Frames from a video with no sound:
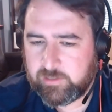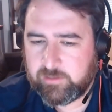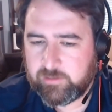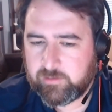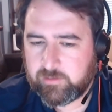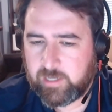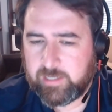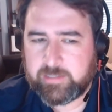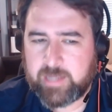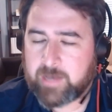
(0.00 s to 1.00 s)
And
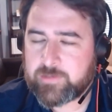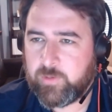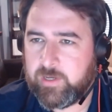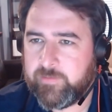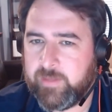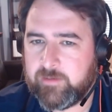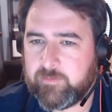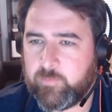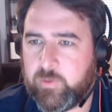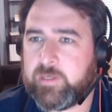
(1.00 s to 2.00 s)
I get a tax credit that
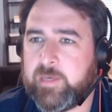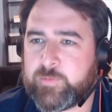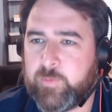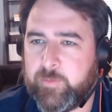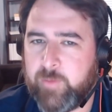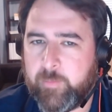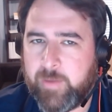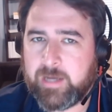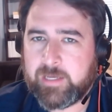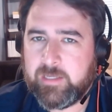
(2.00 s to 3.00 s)
keeps money in my
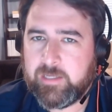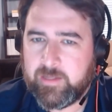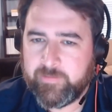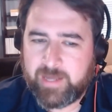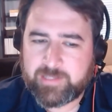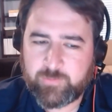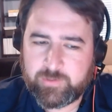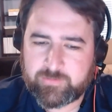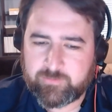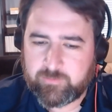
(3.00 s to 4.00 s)
pocket. That's
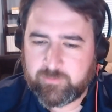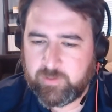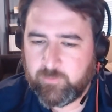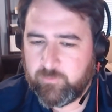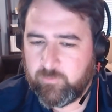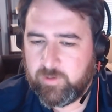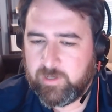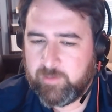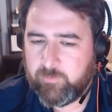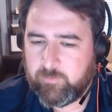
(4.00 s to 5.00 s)
what
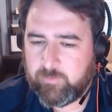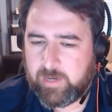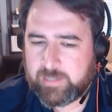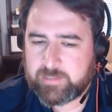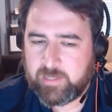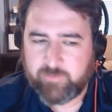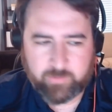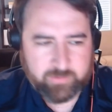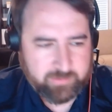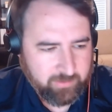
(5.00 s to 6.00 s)
I stay
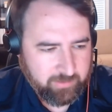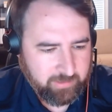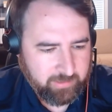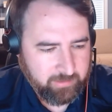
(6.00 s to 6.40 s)
focused on.